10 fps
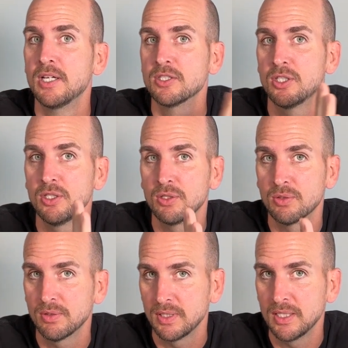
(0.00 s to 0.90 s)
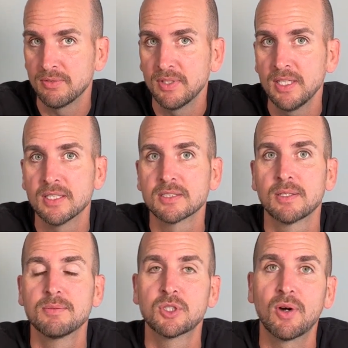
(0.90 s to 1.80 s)
to EVs.
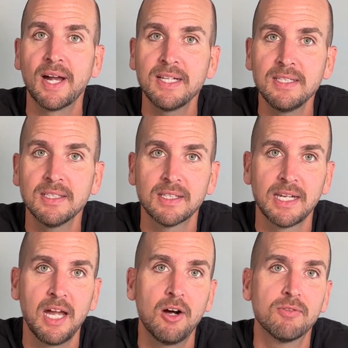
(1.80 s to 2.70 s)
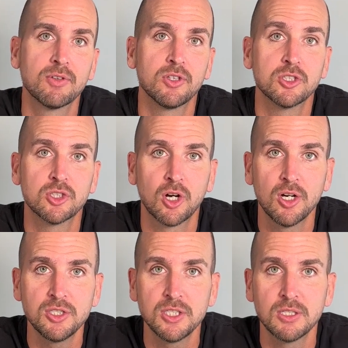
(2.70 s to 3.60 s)
So I need to account for the
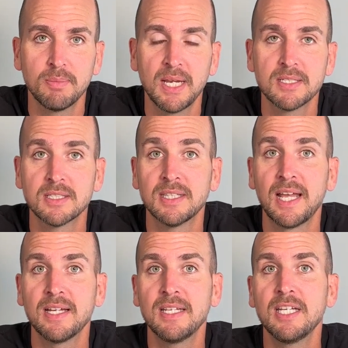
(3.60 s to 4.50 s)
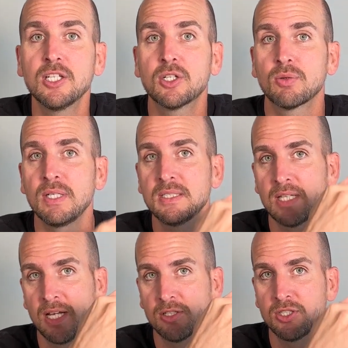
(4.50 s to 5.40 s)
charging demands and that increased
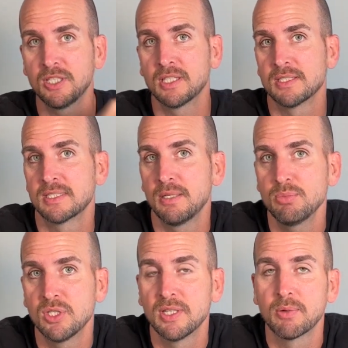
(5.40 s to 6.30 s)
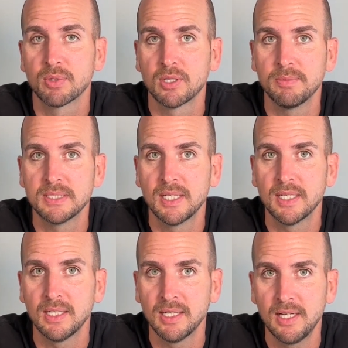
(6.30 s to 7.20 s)
energy consumption that we're gonna be
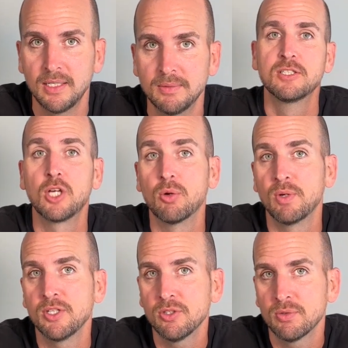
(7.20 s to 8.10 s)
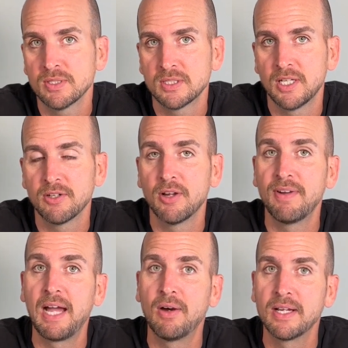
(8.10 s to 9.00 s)
taking up. So I'll run you through a scenario of
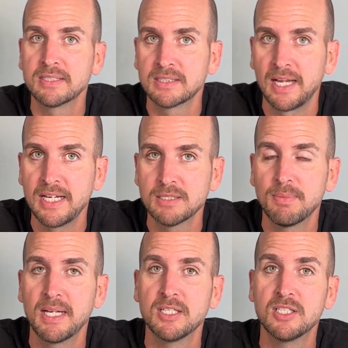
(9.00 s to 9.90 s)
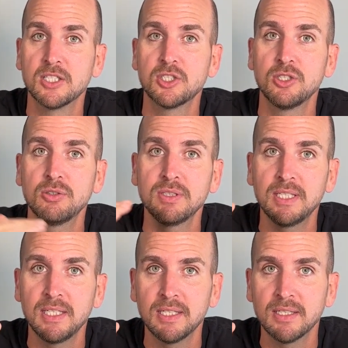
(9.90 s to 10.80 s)
how I size my additional
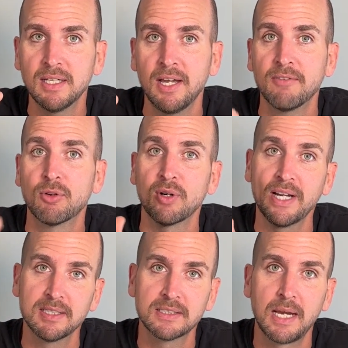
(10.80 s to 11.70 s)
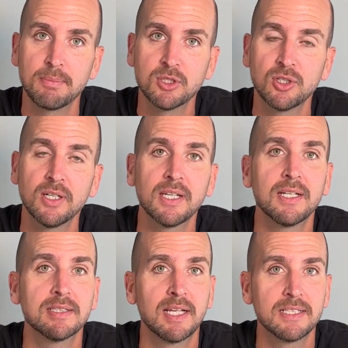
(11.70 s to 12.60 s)
need for a Cybertruck and
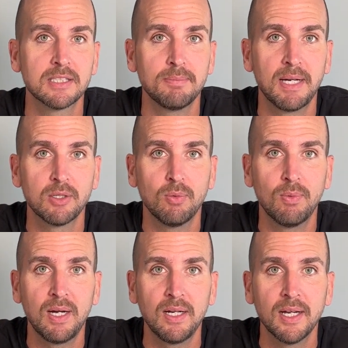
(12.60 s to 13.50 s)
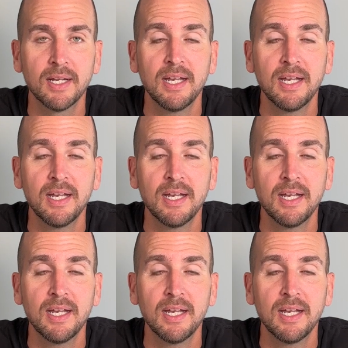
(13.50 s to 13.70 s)
a Tesla Model Y,